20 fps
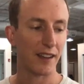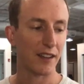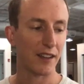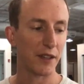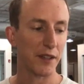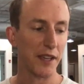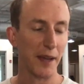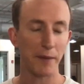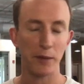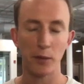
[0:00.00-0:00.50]

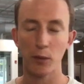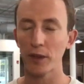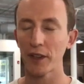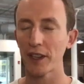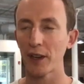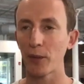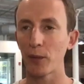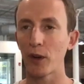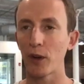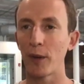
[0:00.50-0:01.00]
you kept
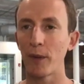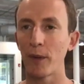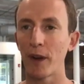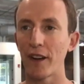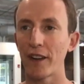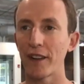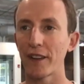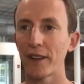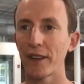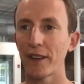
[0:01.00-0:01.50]
working at
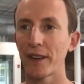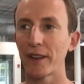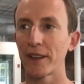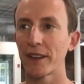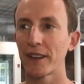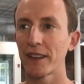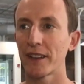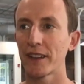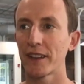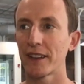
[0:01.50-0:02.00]
Walmart
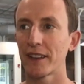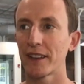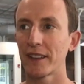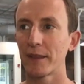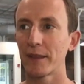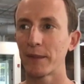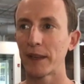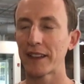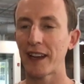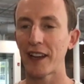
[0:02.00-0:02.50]
or
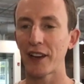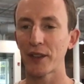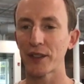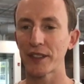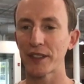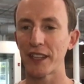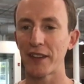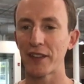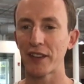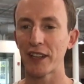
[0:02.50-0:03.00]
McDonald's
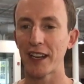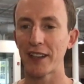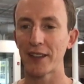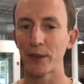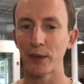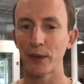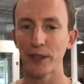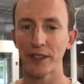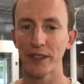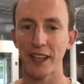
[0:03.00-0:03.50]
and never got into
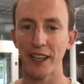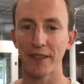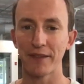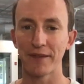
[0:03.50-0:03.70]
real estate?